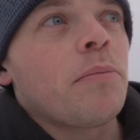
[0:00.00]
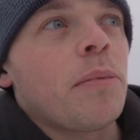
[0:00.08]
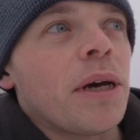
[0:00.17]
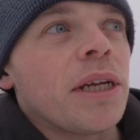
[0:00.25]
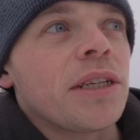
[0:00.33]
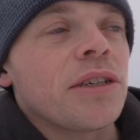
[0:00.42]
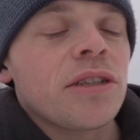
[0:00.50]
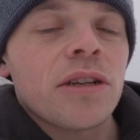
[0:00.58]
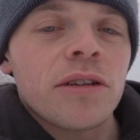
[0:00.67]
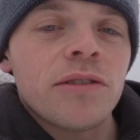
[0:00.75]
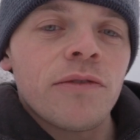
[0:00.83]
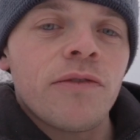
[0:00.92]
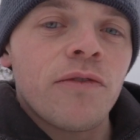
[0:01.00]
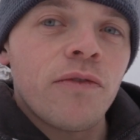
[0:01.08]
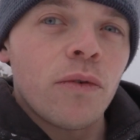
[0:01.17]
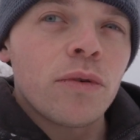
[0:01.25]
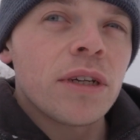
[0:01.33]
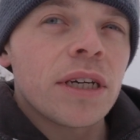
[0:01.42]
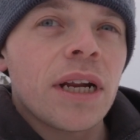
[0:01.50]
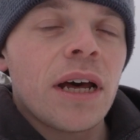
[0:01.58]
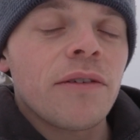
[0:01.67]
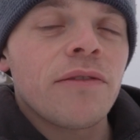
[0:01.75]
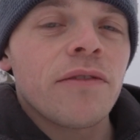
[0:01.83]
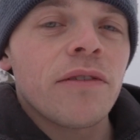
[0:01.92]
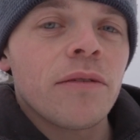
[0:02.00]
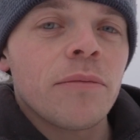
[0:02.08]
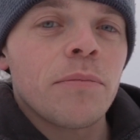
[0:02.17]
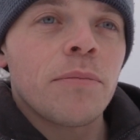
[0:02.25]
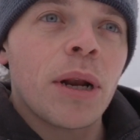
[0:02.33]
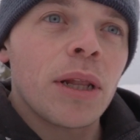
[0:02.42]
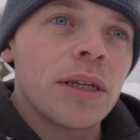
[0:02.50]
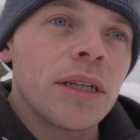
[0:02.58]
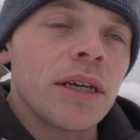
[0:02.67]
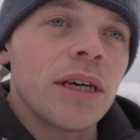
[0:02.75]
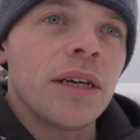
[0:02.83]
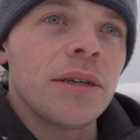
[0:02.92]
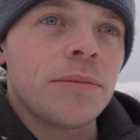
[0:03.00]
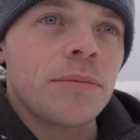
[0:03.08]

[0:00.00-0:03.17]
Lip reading: but it just doesn't photograph brilliantly.